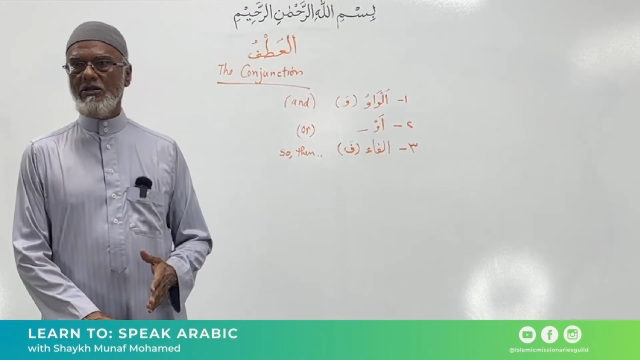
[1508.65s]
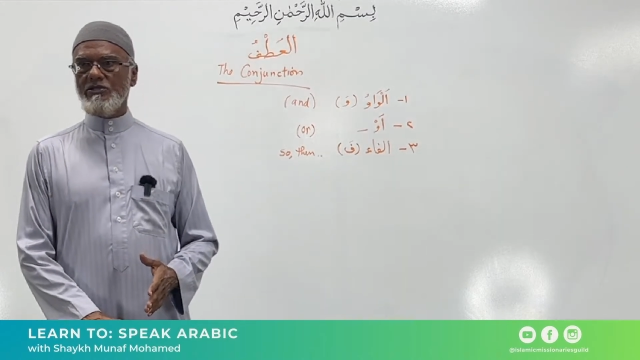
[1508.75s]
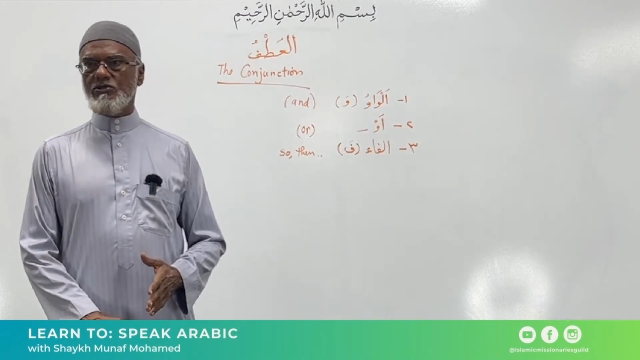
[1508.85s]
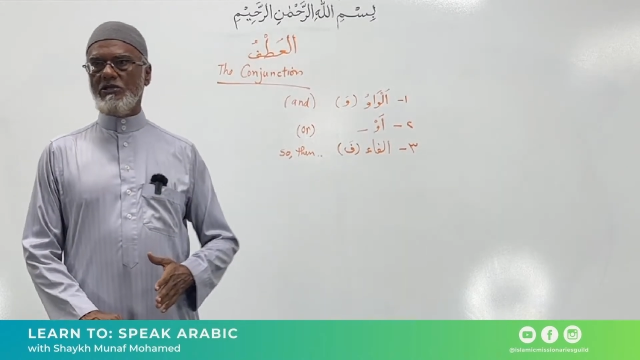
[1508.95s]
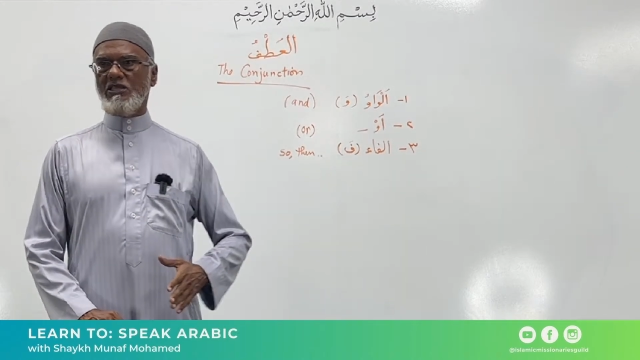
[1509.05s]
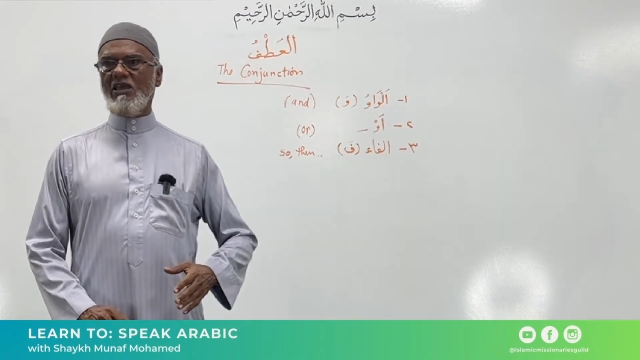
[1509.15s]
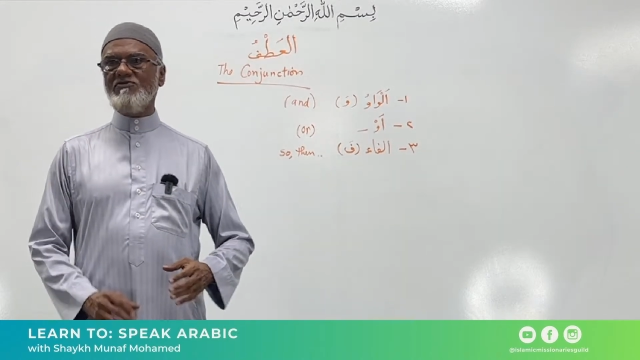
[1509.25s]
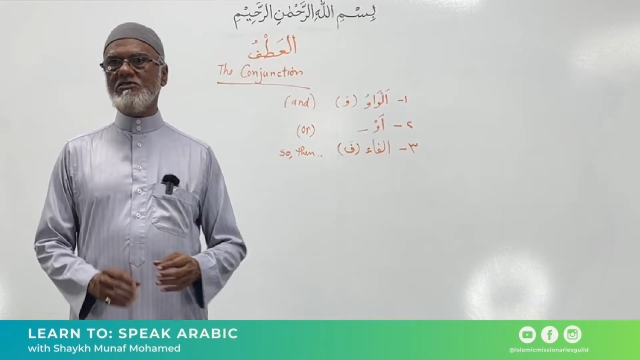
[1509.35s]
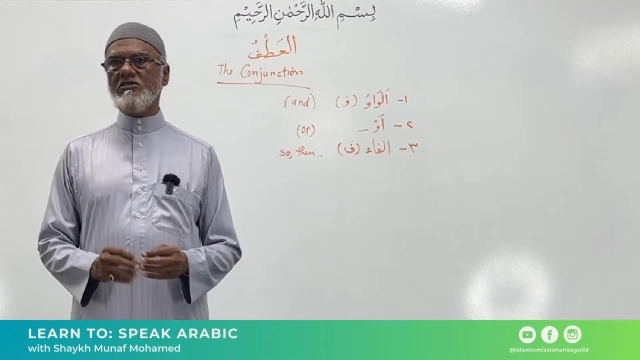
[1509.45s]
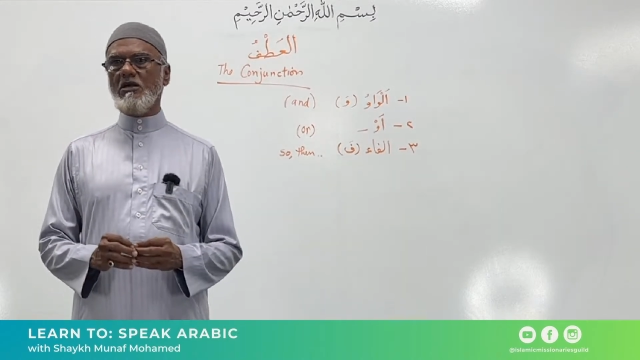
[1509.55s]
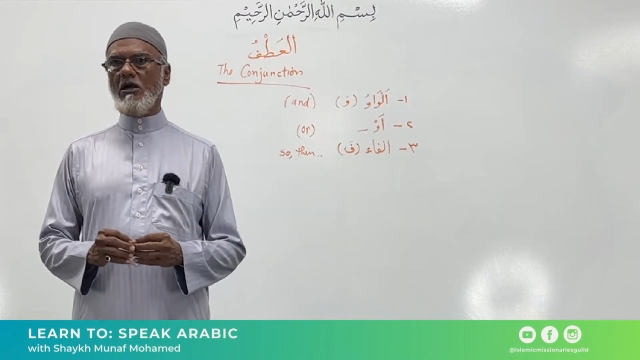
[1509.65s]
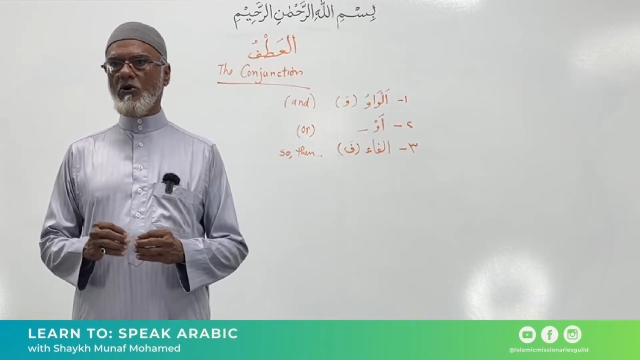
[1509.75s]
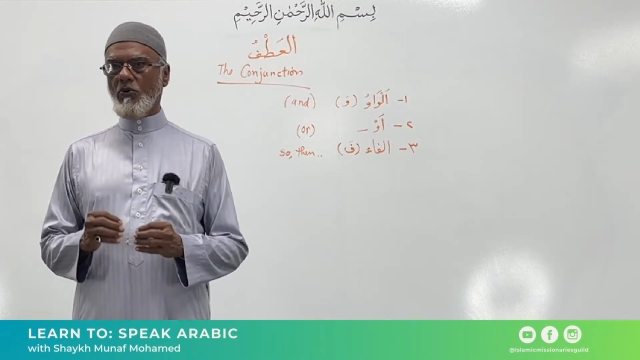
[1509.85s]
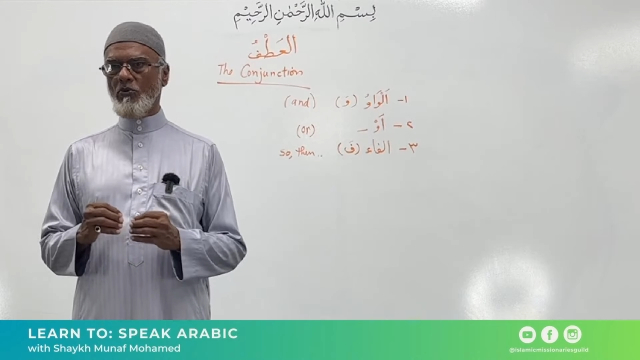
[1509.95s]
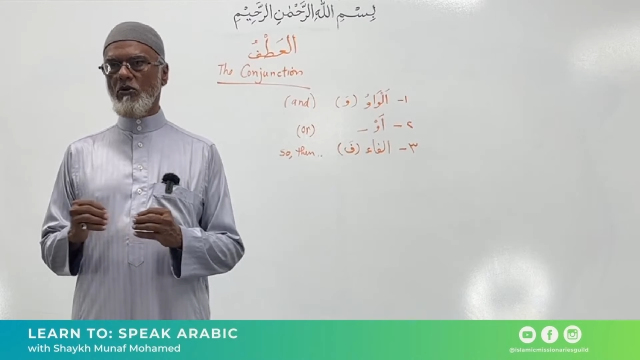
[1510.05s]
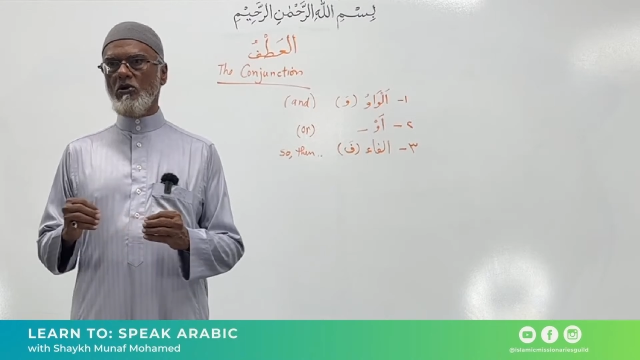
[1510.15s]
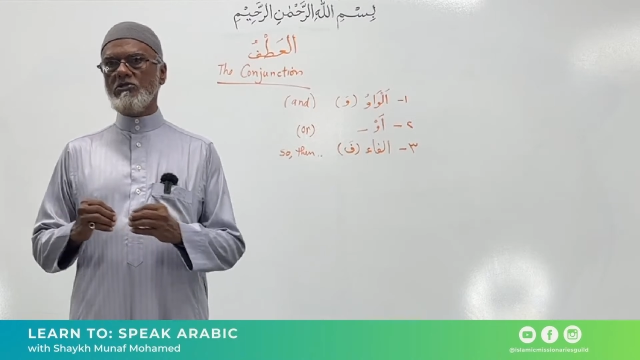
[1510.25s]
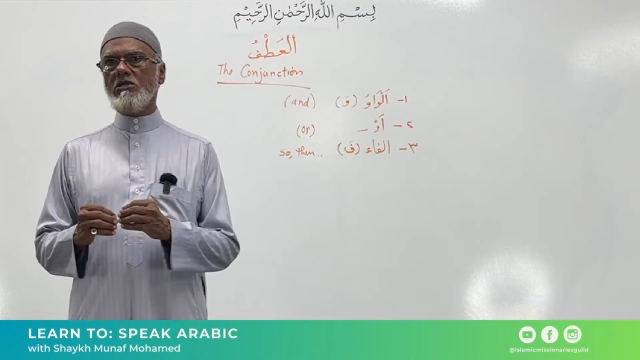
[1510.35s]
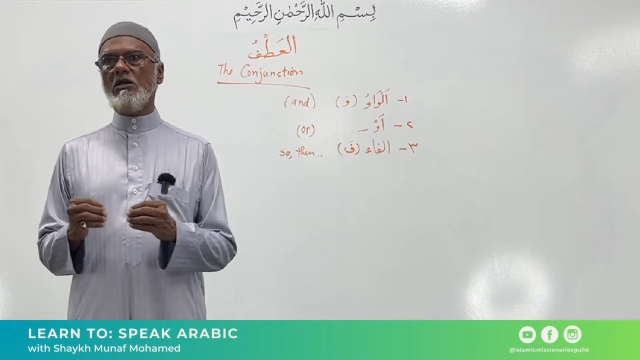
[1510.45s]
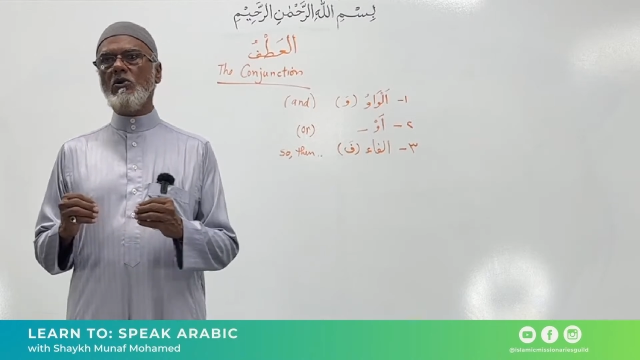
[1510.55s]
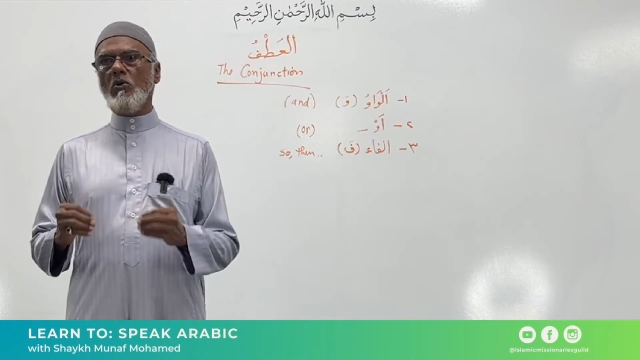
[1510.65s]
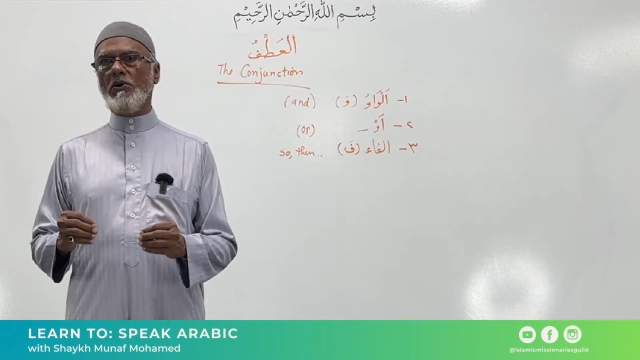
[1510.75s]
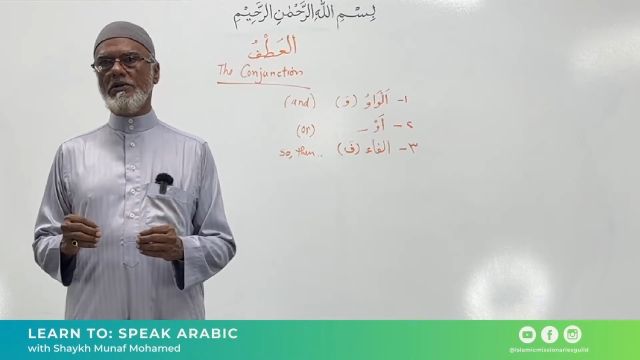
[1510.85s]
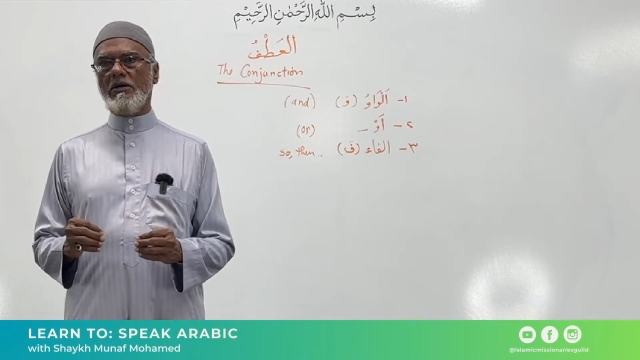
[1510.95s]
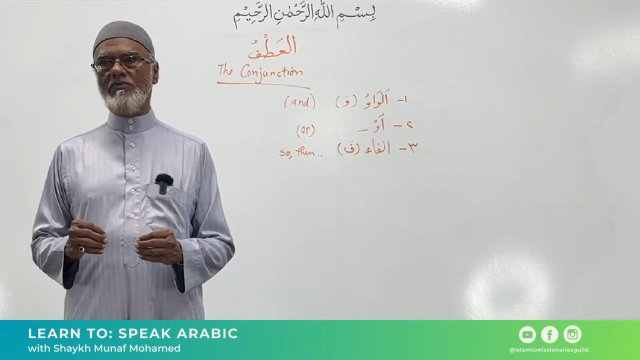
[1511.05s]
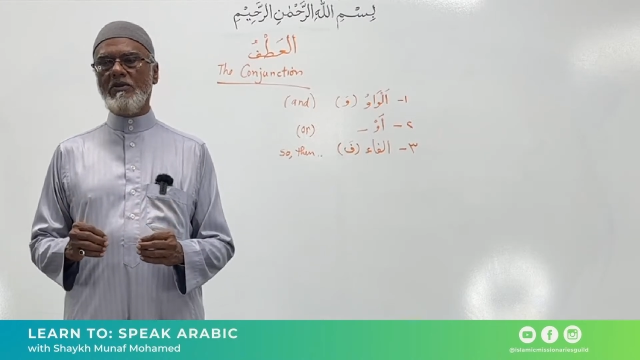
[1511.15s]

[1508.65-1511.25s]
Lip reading: So it gives a chronological order.